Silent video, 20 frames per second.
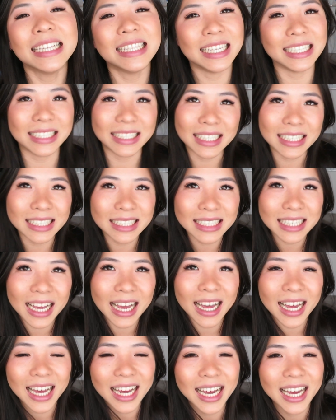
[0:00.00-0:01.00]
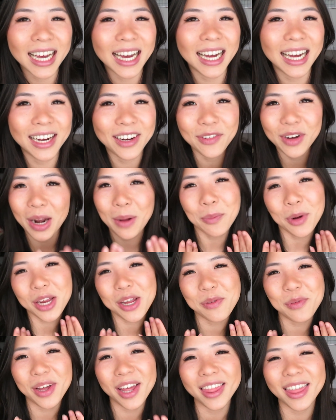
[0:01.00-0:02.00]
This is uh, what I'm
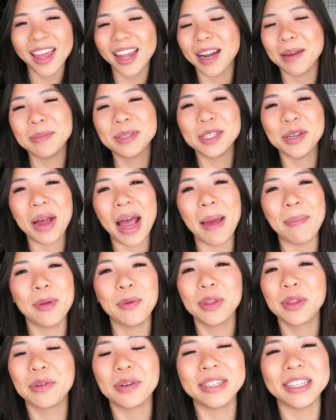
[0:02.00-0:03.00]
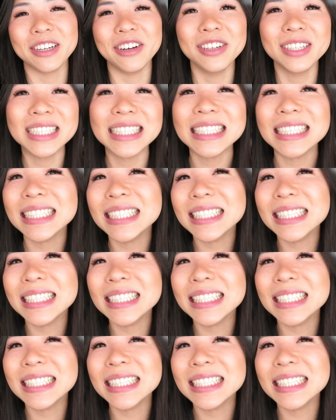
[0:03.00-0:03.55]
working with and I'm so happy with the results.